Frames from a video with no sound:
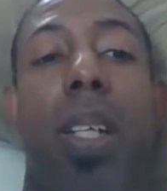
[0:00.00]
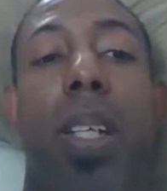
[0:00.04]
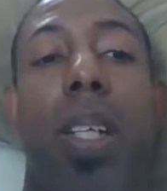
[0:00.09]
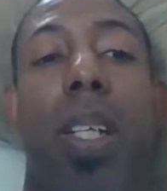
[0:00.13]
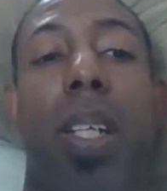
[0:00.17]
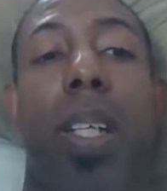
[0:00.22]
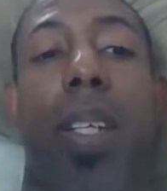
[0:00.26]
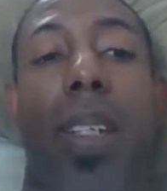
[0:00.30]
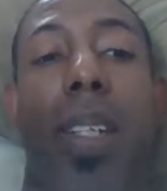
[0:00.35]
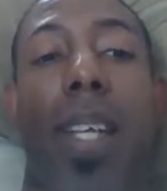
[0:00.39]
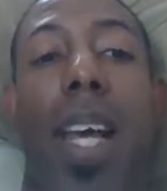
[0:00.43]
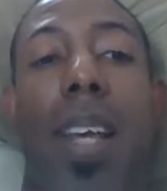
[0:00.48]

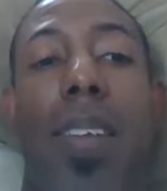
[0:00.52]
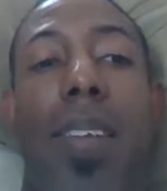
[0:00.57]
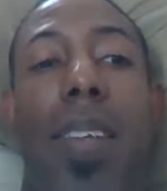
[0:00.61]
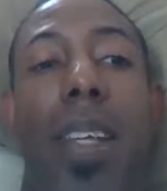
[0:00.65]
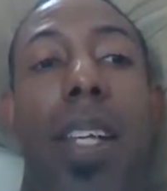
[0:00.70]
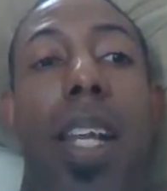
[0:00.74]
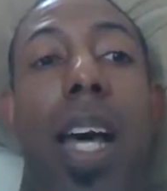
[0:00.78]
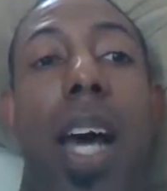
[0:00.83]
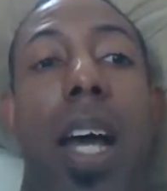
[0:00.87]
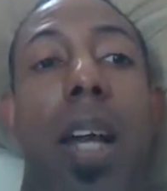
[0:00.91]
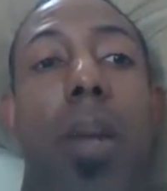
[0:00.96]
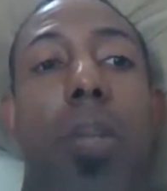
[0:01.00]
because that's a
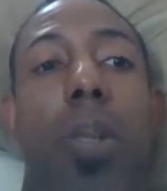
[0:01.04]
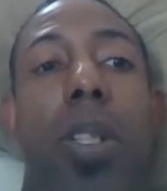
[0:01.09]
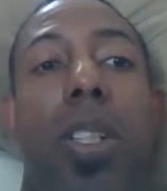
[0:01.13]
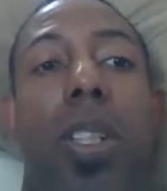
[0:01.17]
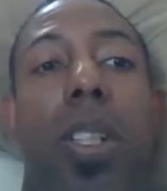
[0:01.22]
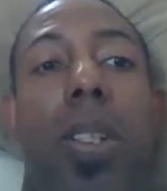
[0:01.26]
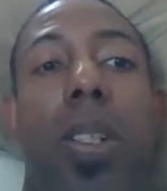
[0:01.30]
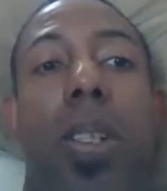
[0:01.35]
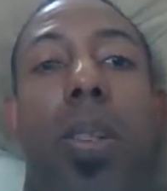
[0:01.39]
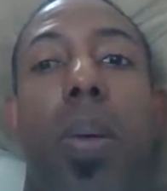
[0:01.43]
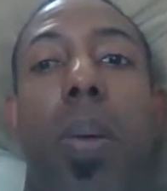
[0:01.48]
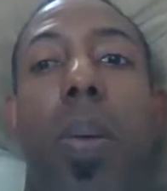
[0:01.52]
lot of
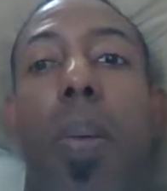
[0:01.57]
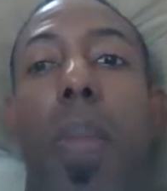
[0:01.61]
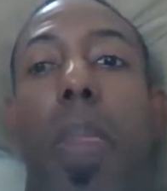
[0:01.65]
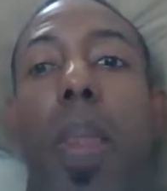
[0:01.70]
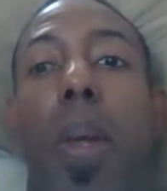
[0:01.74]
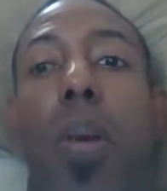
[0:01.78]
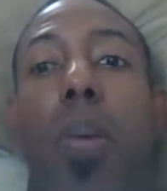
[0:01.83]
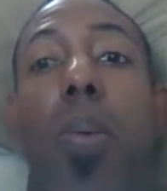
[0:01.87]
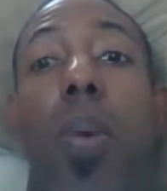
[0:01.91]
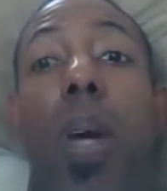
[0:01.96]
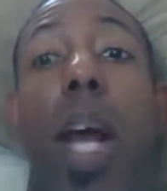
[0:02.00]
material.